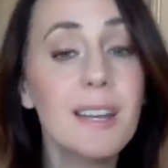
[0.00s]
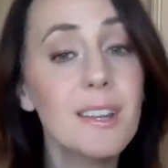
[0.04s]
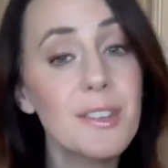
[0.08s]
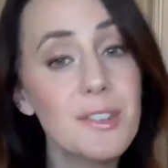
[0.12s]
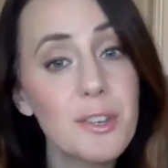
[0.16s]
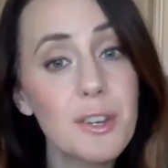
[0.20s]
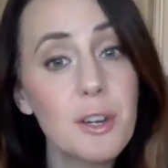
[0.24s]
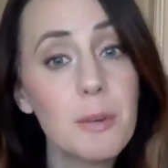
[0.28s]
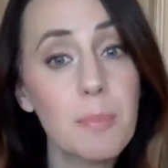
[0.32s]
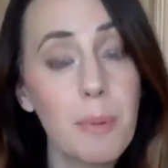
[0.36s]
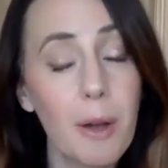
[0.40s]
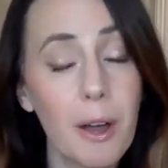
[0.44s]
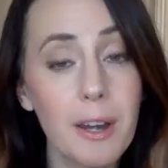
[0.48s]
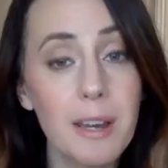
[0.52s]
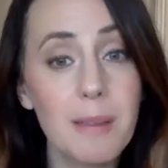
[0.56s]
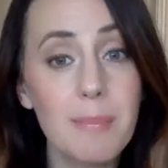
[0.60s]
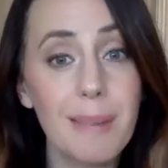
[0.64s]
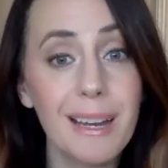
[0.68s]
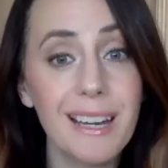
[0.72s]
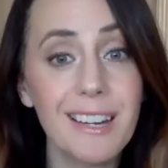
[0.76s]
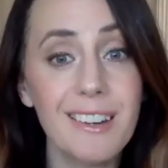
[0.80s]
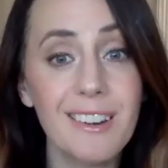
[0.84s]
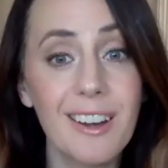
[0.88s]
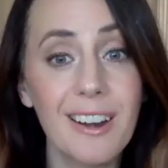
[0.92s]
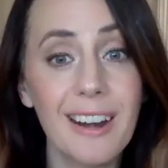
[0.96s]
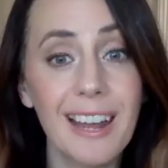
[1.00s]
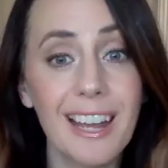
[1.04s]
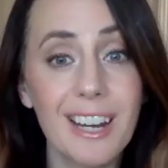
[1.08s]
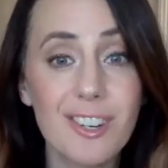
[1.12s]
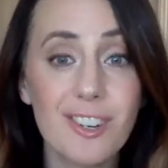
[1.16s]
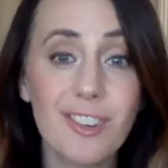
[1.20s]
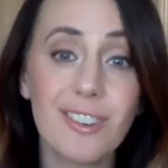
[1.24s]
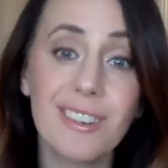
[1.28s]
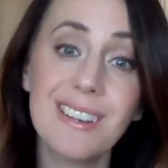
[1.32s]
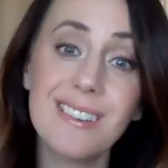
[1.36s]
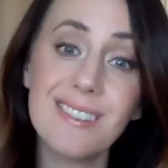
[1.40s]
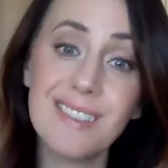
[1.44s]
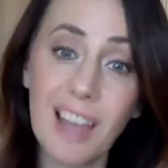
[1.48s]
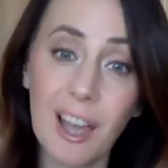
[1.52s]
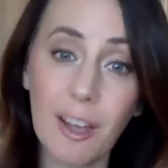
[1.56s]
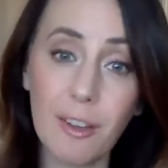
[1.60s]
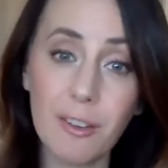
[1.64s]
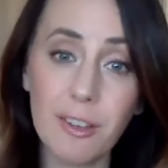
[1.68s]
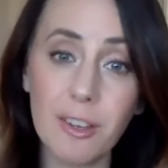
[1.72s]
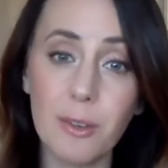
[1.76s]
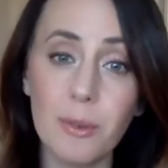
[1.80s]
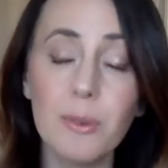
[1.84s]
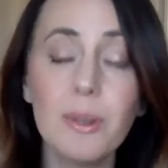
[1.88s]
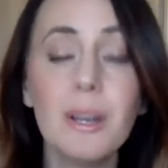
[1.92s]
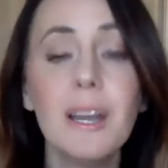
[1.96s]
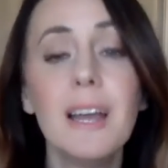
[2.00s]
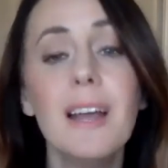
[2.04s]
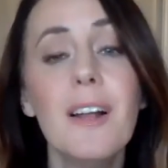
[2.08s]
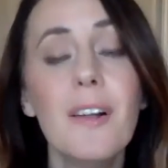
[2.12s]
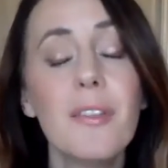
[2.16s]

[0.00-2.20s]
And so your body might not actually tell you.